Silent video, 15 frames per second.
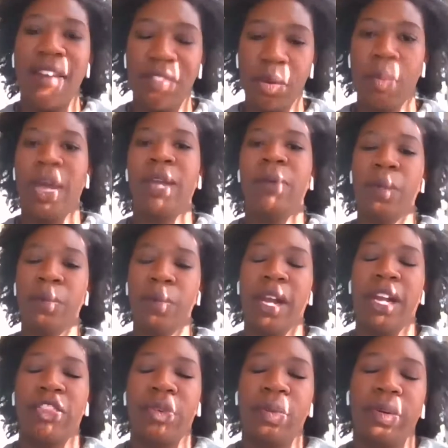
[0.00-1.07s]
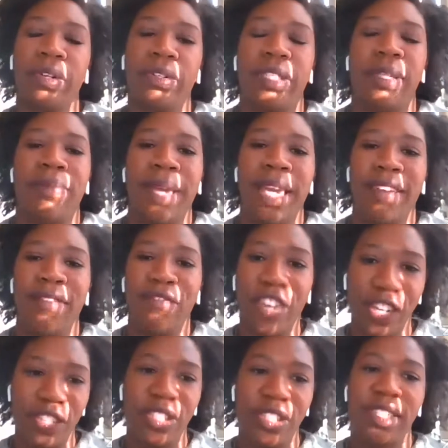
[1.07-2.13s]
of the way we wanted the world to be
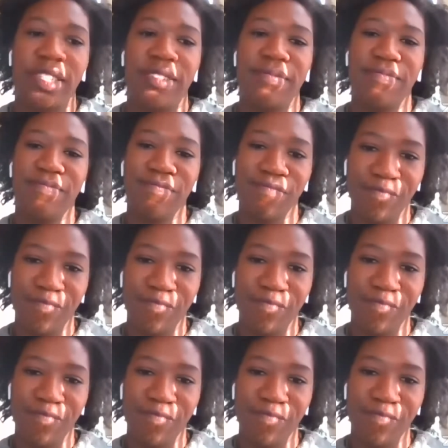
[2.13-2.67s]
first.